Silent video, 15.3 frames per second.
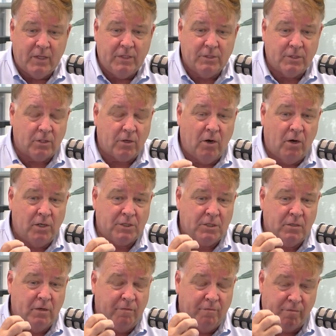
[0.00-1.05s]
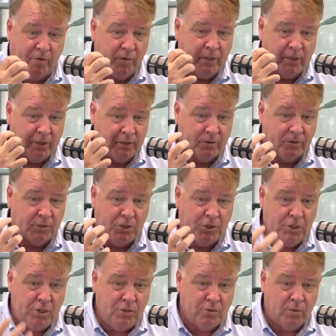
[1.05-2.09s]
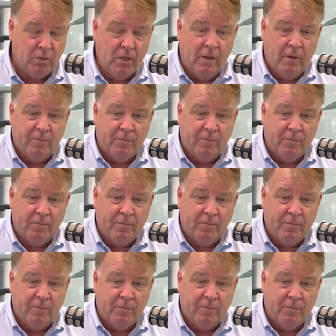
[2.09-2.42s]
is it costs very little to do.